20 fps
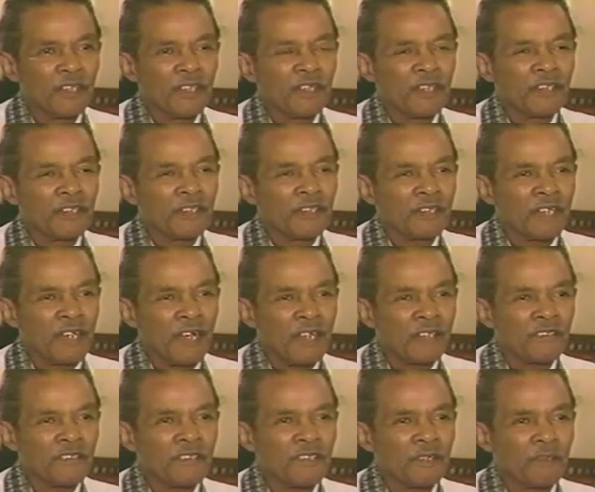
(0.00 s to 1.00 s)
And the
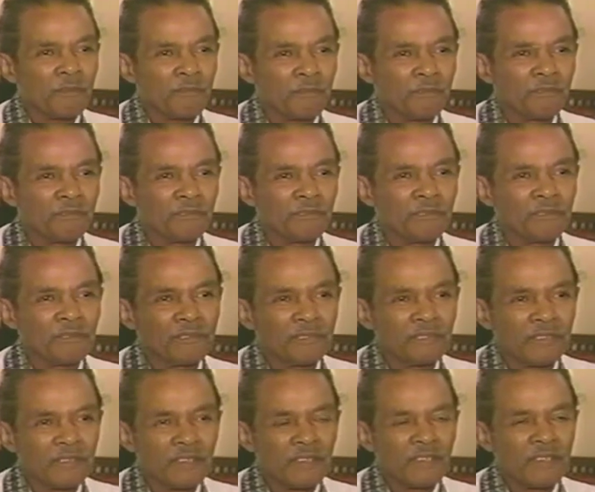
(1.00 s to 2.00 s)
concept,
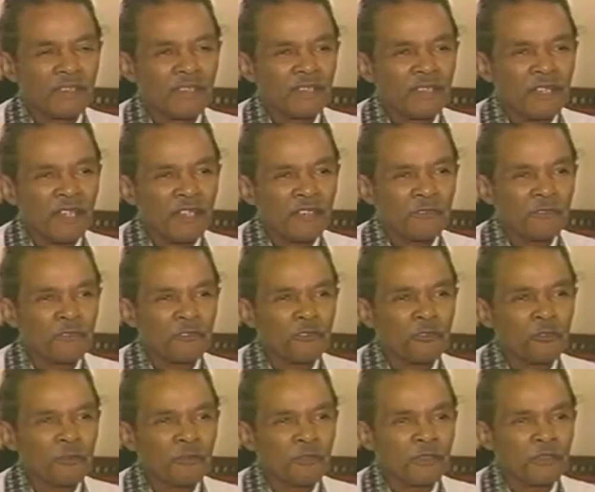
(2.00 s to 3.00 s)
that's what
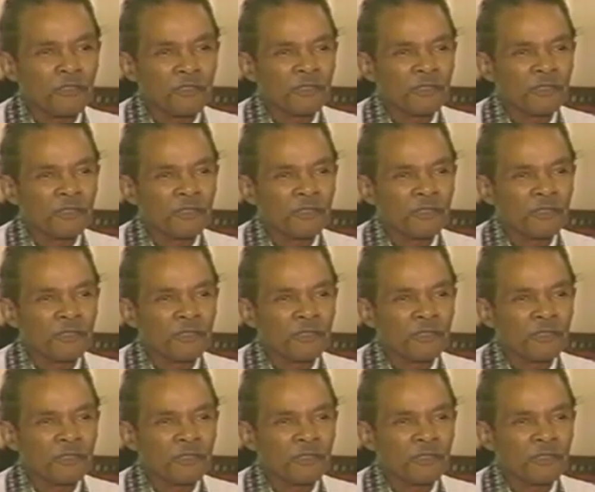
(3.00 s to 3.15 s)
drew me.